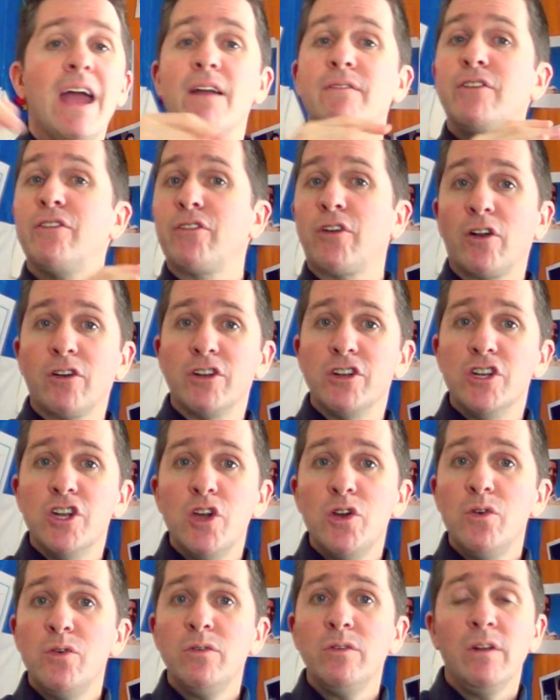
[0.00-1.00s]
If you start at
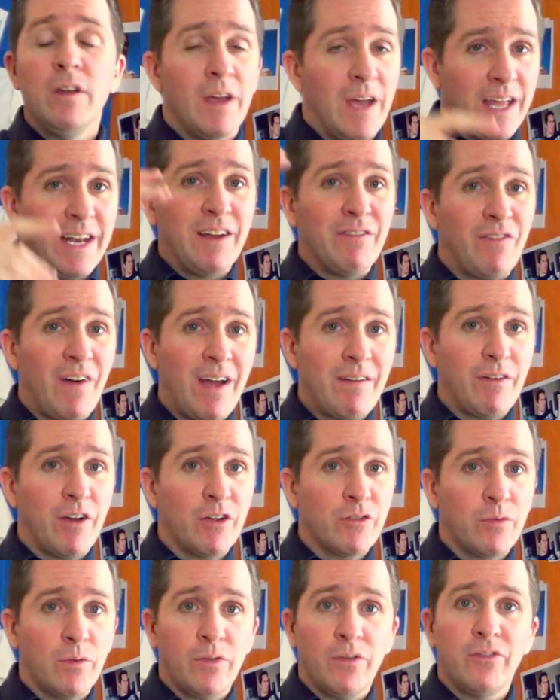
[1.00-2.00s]
noon and you have 5
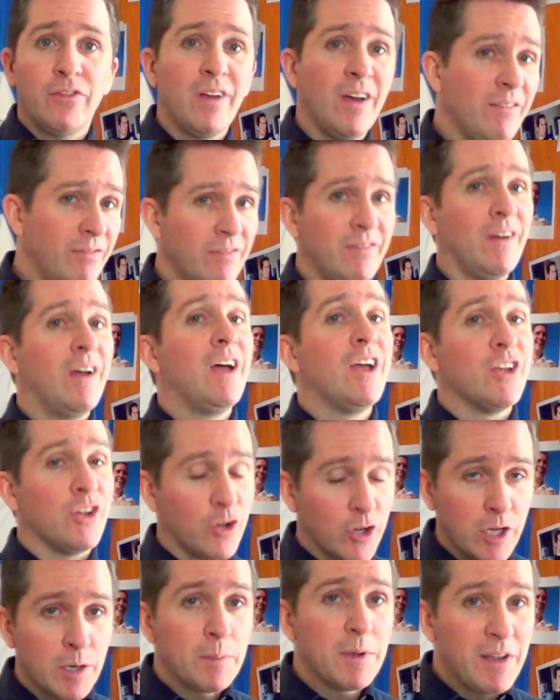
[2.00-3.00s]
hours worth of stuff,
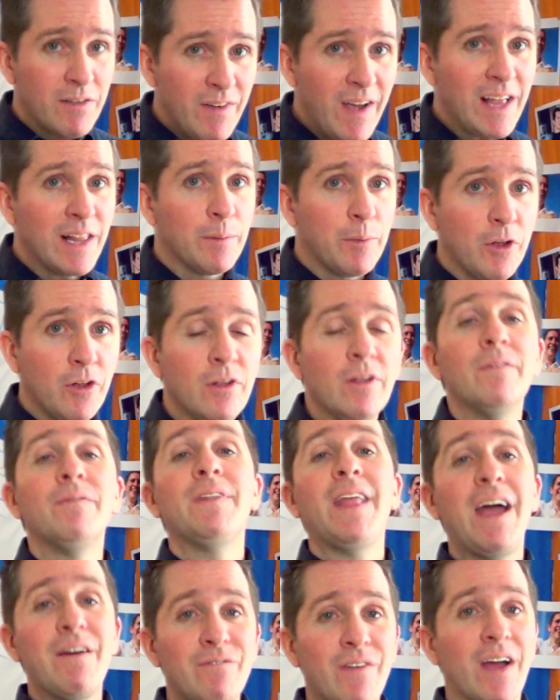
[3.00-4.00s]
you're going to be
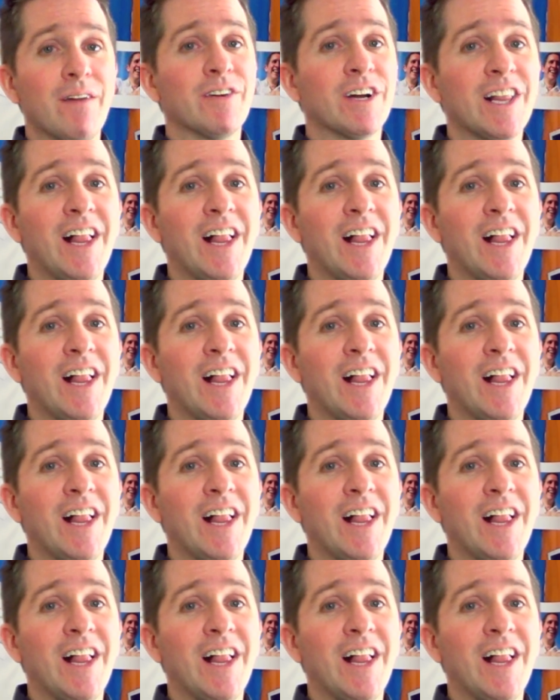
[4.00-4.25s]
available at 5